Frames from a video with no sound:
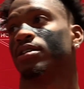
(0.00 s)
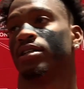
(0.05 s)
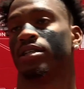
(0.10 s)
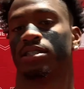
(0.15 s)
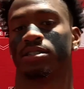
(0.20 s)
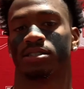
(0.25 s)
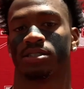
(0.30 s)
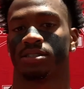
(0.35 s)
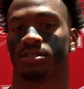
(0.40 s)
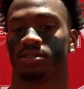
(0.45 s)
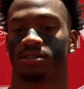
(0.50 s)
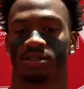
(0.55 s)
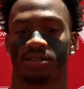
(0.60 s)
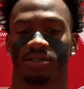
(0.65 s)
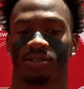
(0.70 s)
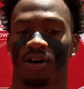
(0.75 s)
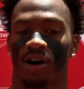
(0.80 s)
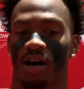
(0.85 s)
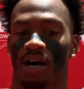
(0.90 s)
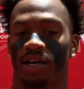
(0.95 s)
and just
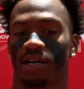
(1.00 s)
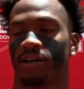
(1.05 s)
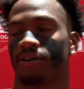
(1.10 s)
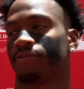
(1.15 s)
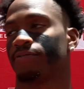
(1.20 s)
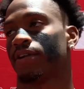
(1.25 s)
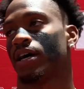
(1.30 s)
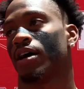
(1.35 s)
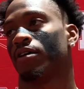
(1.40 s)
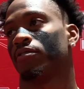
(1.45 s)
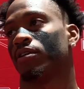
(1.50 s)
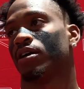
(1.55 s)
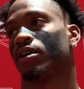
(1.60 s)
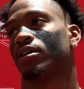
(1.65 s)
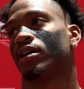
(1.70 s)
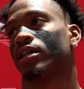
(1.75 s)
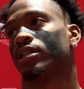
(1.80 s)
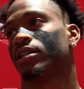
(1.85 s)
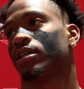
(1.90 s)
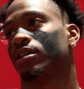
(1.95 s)
go out here and fly around
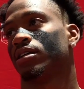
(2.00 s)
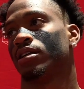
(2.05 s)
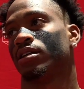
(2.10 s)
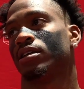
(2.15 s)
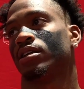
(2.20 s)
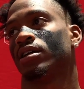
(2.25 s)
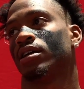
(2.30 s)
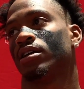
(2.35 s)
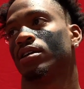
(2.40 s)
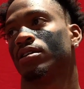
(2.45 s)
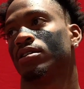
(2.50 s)
at the end of the day.